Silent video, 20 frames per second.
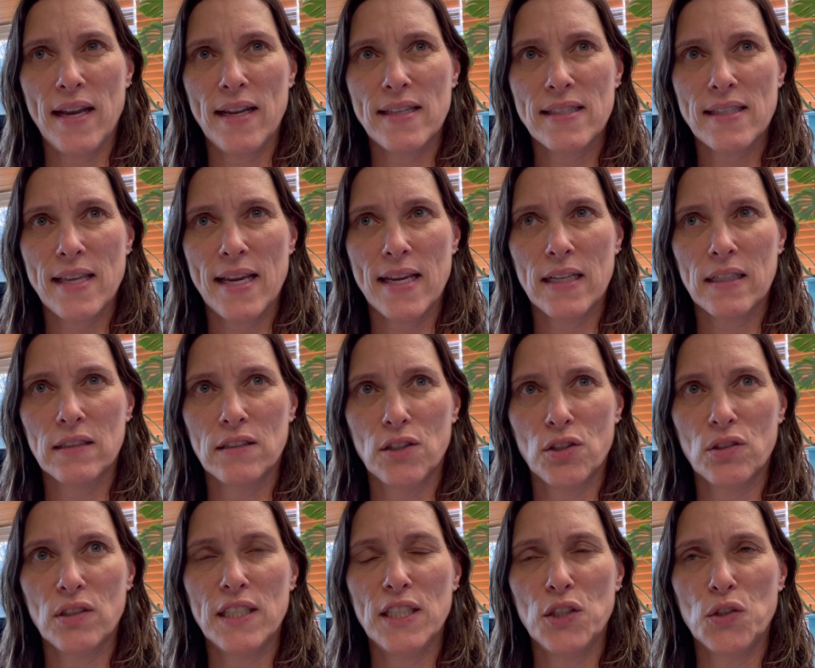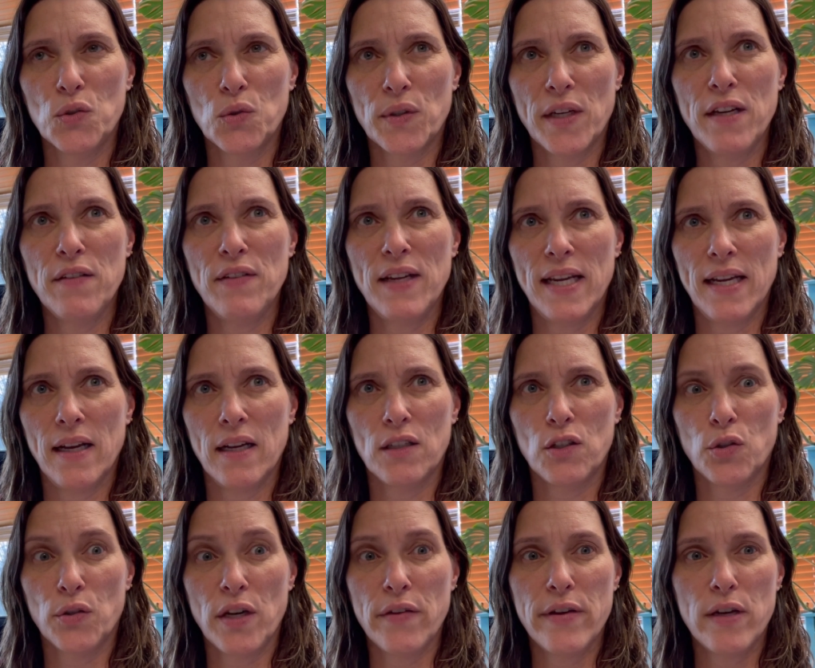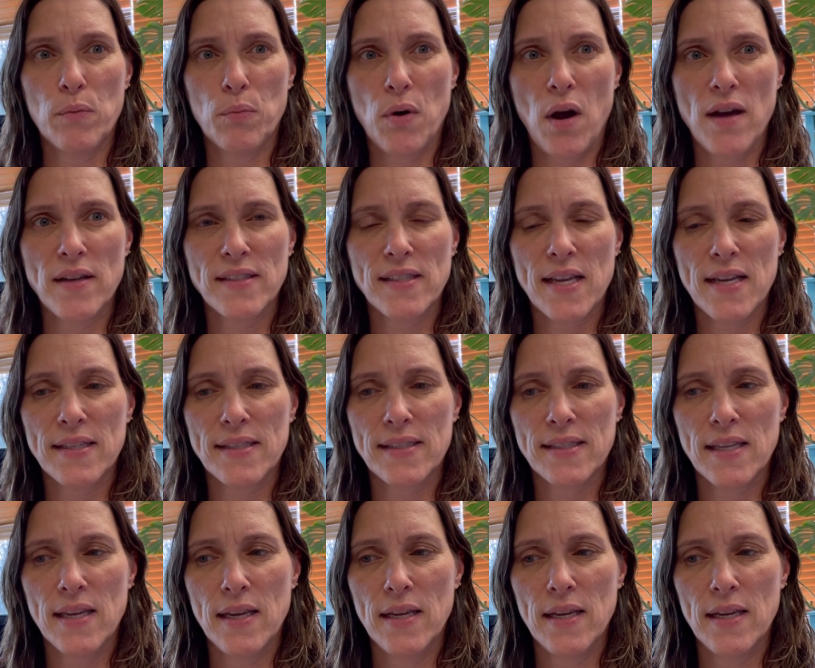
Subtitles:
It's like literally a grieving process